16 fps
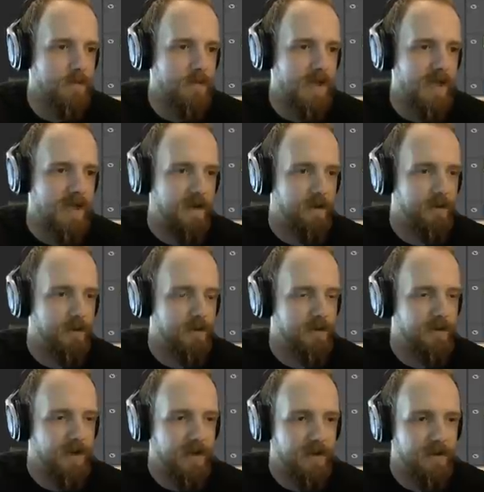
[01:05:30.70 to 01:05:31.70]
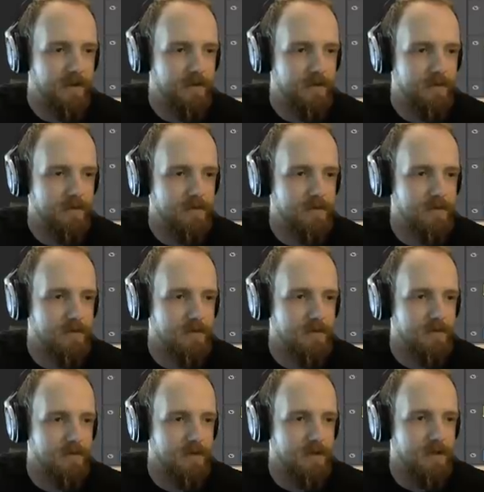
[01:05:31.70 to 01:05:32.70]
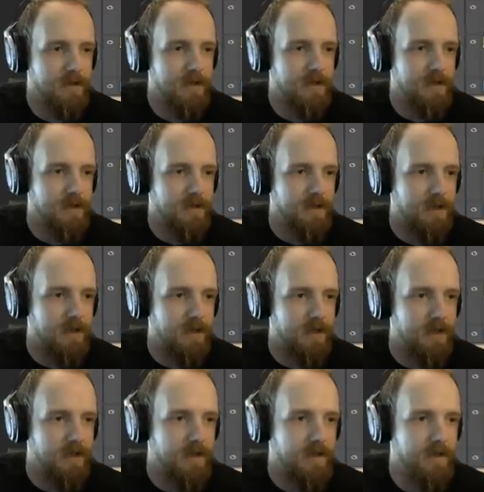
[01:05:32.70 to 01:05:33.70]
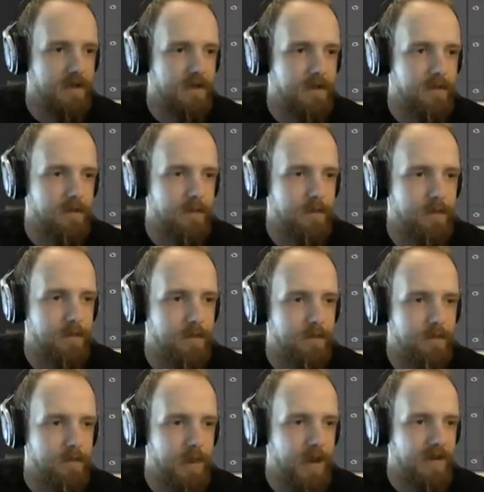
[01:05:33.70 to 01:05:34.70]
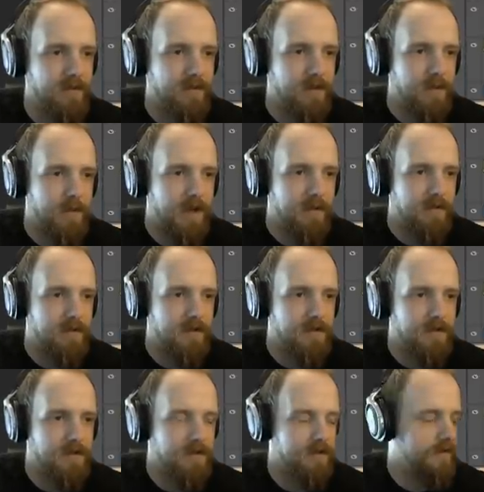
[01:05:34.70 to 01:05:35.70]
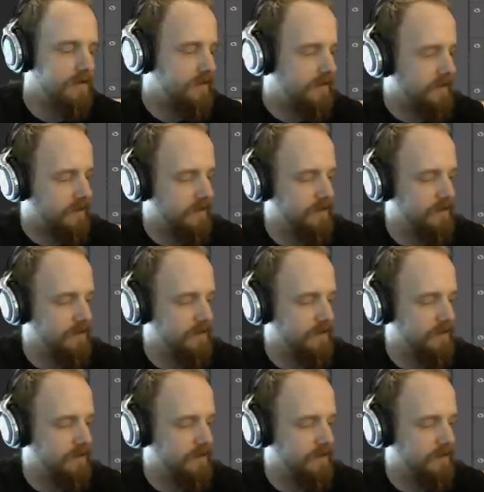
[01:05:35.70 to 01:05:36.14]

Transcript: hills in uh, at the base of the mountains just to